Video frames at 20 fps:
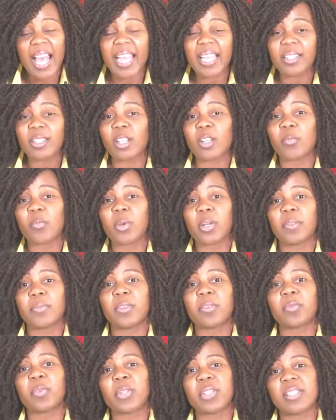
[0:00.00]
I love one
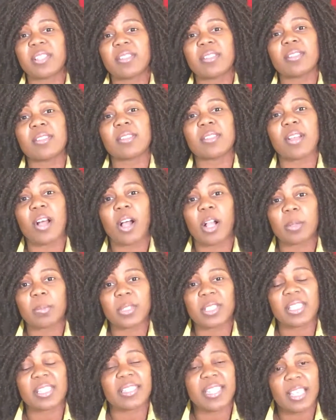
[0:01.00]
of the verses in
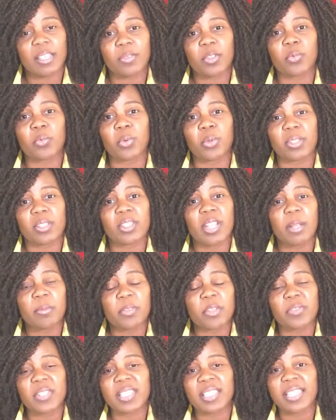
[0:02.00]
Psalms that David wrote,
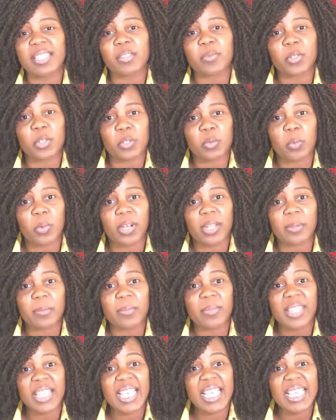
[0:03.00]
Psalm 56 verse
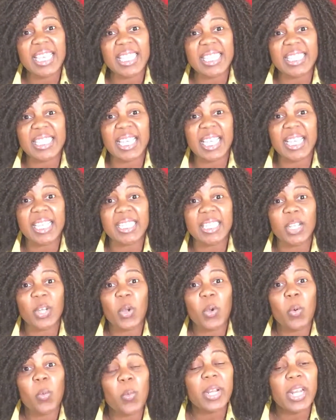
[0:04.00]
1. He says,
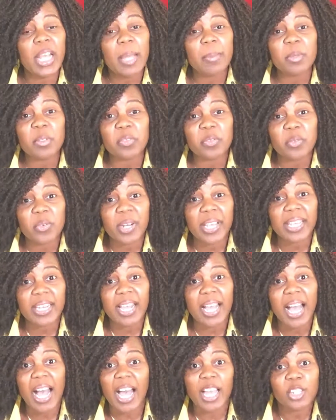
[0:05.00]
"When I'm
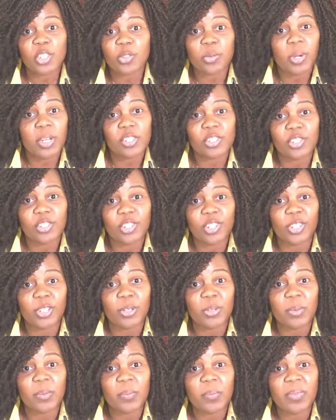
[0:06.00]
afraid, I trust
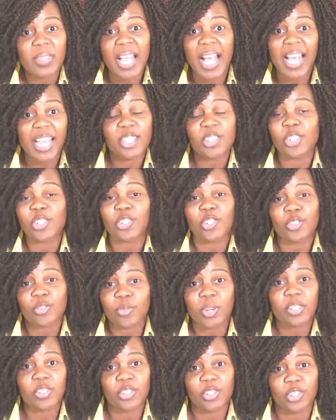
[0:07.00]
you. I just
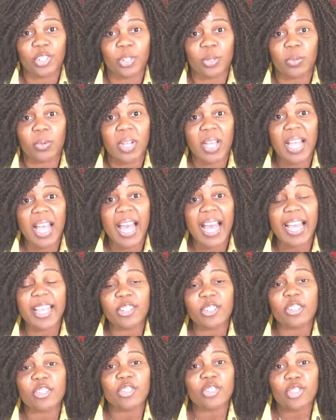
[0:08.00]
trust you.
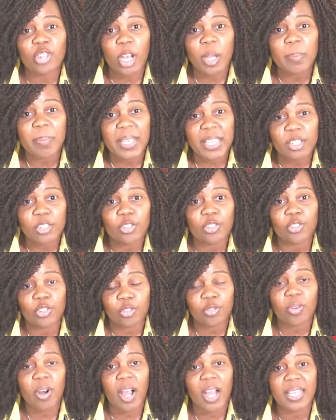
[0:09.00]
I just jump into
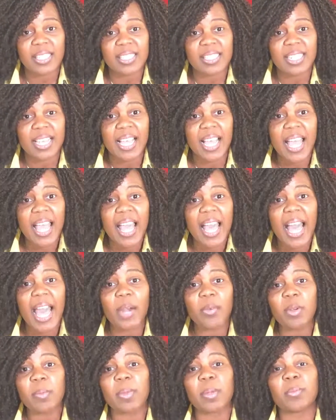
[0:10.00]
trust."
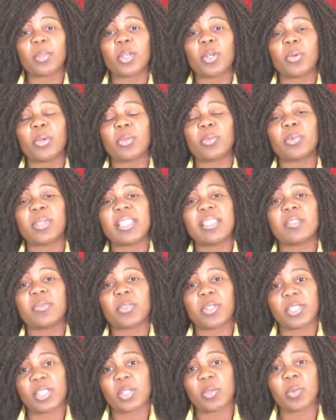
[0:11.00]
I remember going through
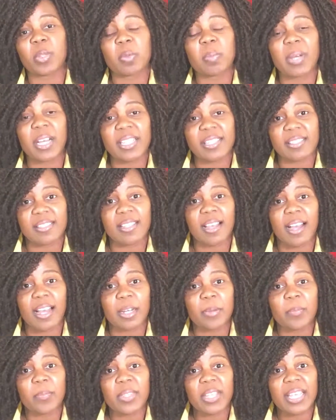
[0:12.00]
these verses with my
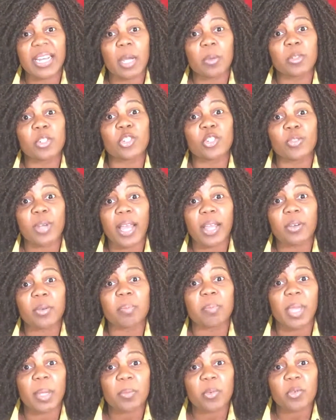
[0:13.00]
son, and I was trying
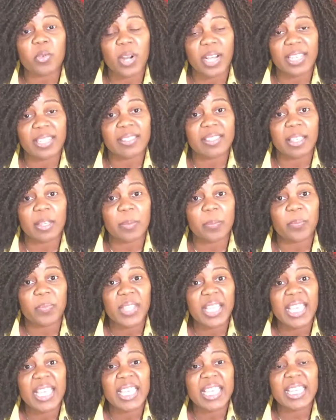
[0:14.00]
to memorize
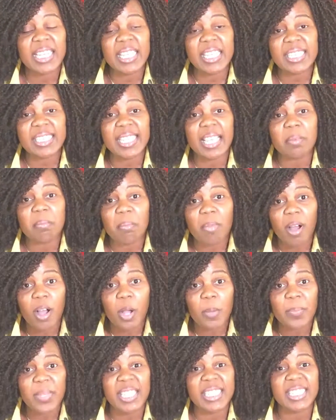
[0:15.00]
them. And he said,
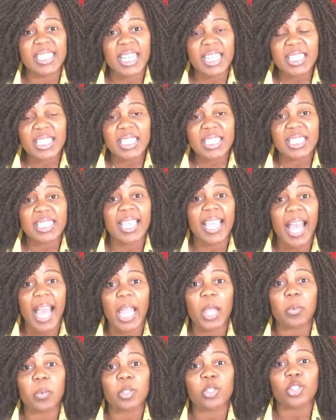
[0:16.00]
"Mom, it doesn't say
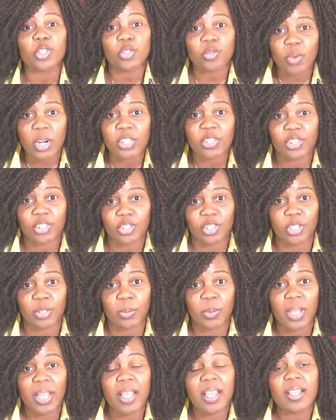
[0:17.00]
I will trust
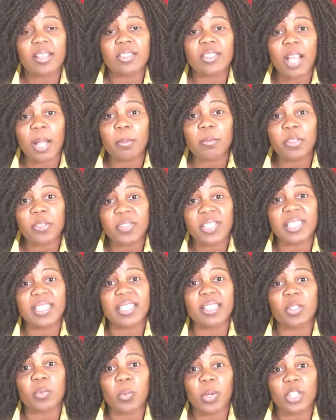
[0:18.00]
you. Psalm
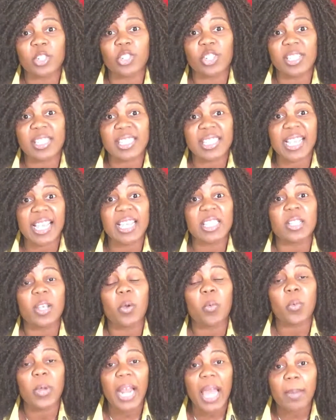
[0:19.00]
56:1 just says,
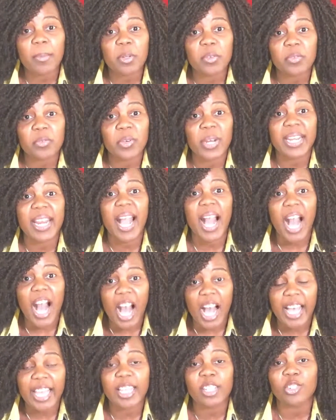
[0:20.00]
when I'm afraid,
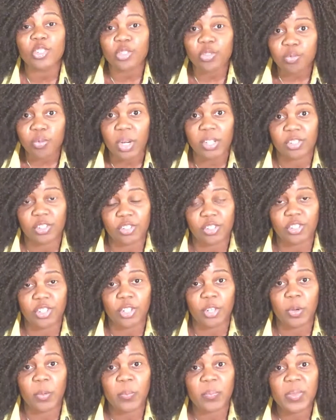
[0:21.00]
I trust
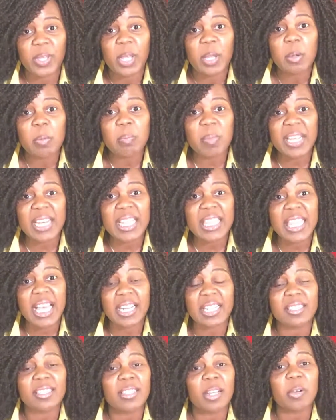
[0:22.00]
you." Meaning
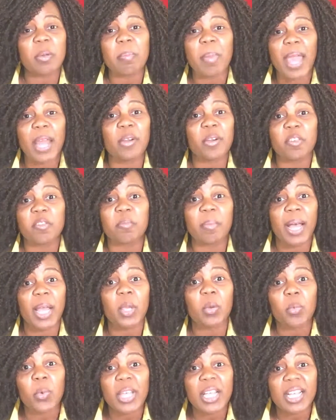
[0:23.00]
that it's not a matter of
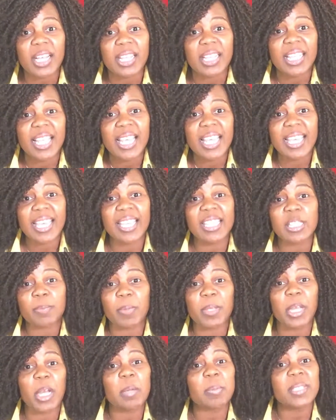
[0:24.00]
my will.
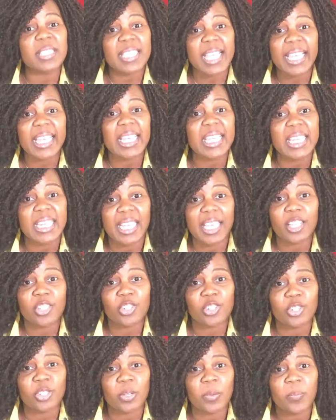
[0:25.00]
It's become second
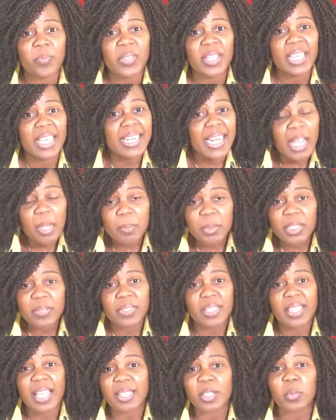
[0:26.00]
nature. And I
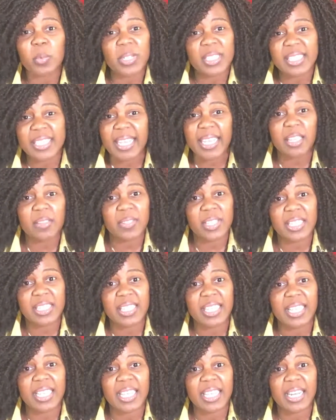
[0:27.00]
believe that that's what
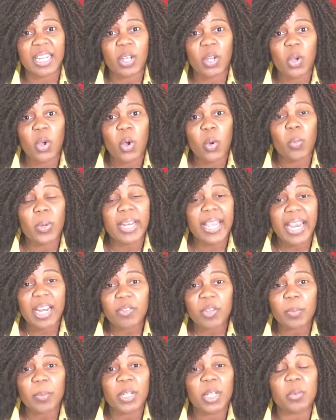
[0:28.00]
David did. When
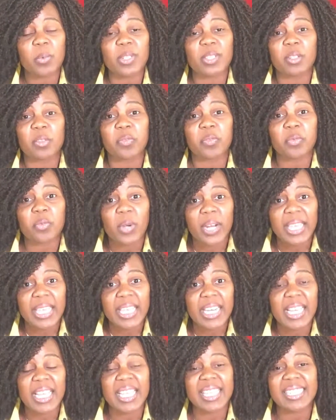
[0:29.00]
everybody was
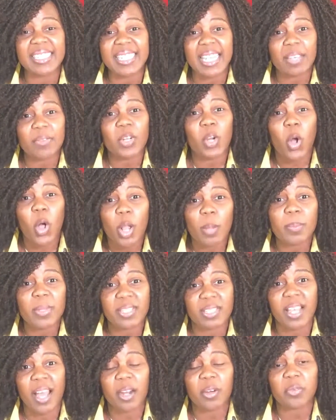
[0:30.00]
afraid, and David
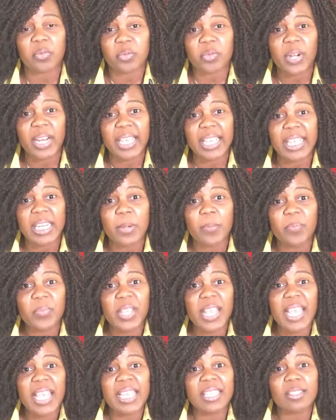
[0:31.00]
almost got afraid,
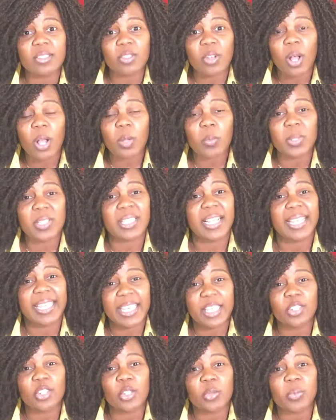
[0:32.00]
and Saul was
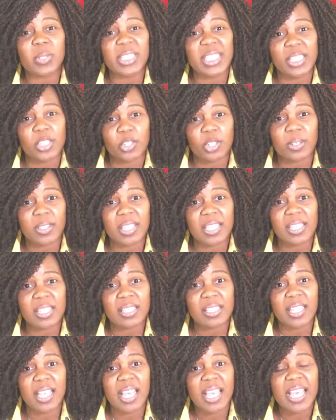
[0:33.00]
like, "Can you really do
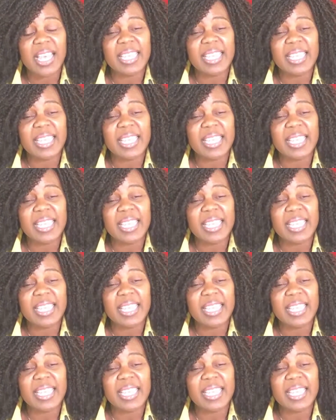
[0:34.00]
this?"